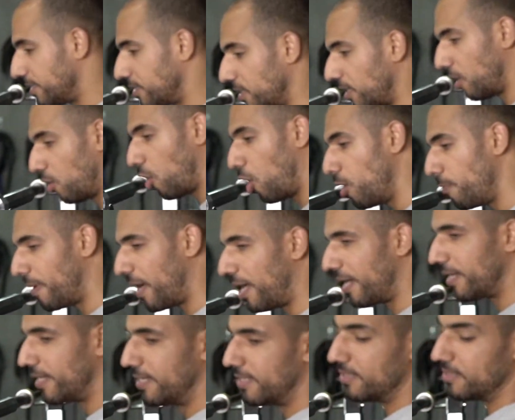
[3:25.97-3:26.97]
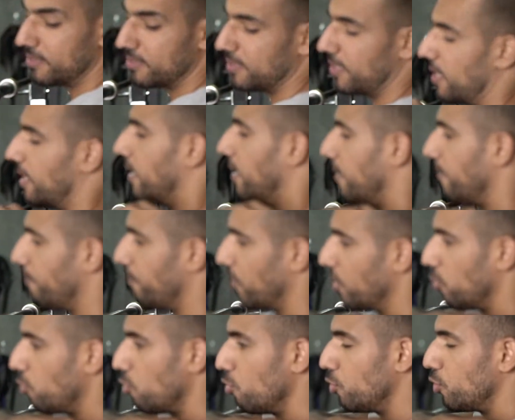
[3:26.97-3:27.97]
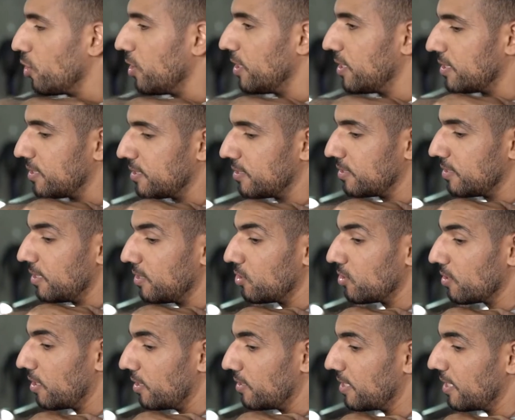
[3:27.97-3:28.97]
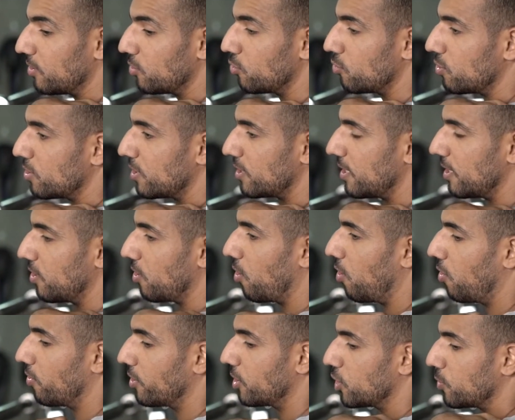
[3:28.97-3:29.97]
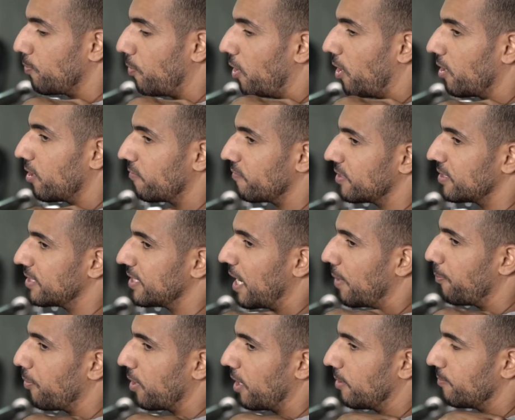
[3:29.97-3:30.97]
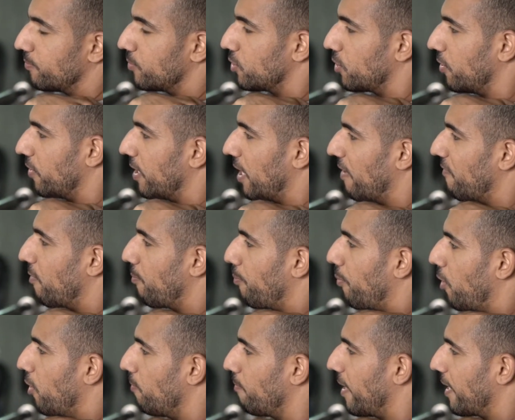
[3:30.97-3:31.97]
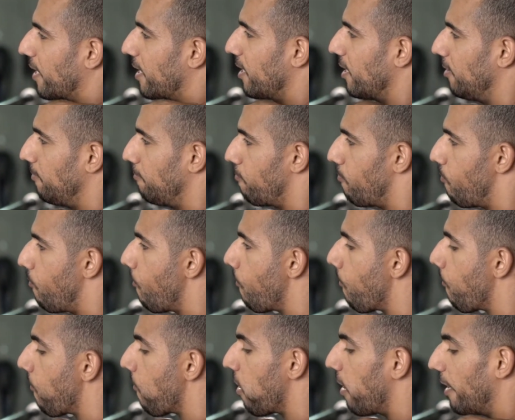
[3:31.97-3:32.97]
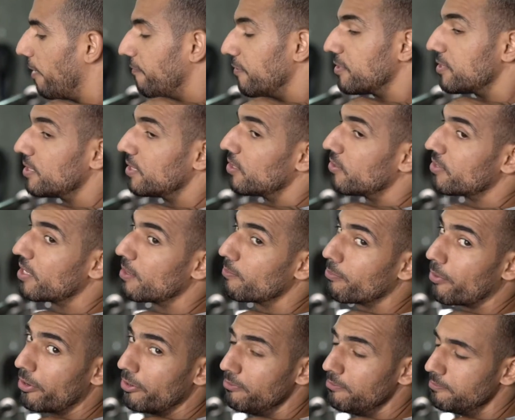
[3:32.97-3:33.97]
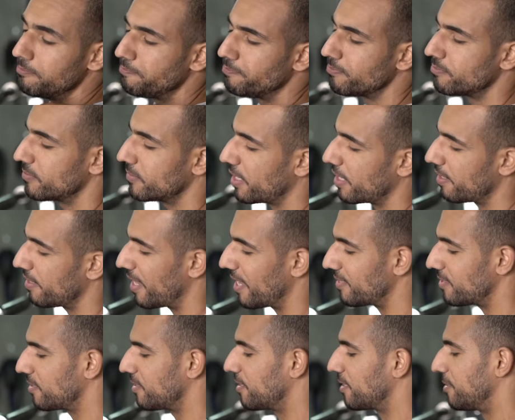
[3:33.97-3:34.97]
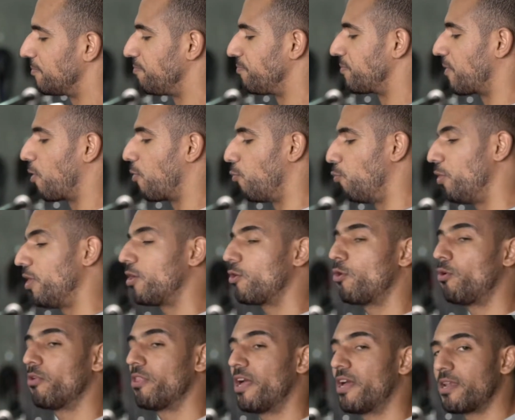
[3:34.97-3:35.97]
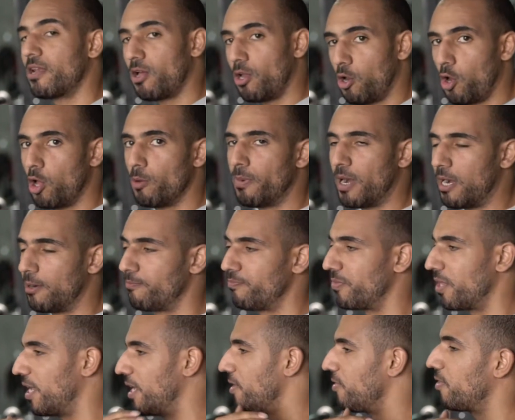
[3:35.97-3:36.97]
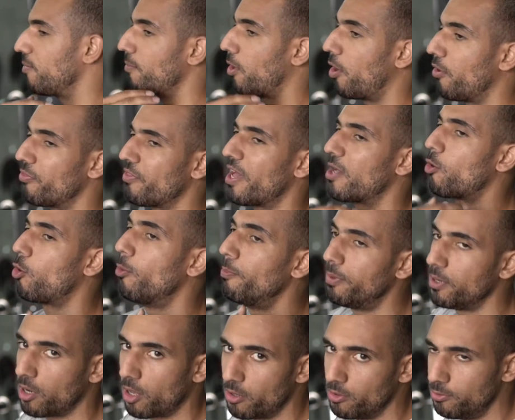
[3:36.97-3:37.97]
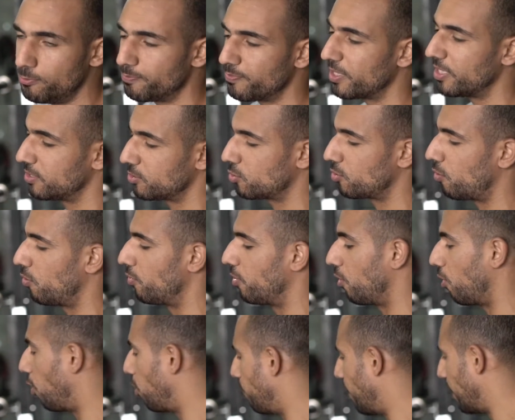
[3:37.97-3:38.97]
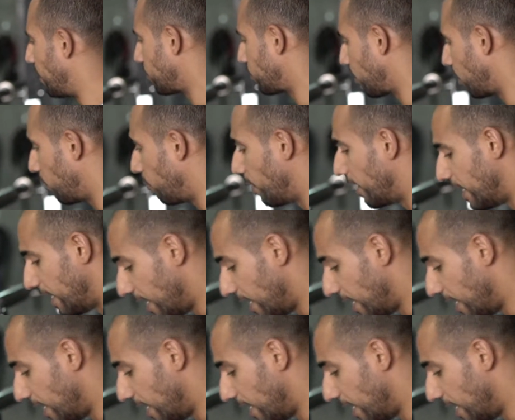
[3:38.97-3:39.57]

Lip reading: is a low bar is usually tends to sit on the spine of the scapula. So you have a bone back here. If it's sitting on that bone, then we call that a low bar. Anything on that or below is called a low bar. So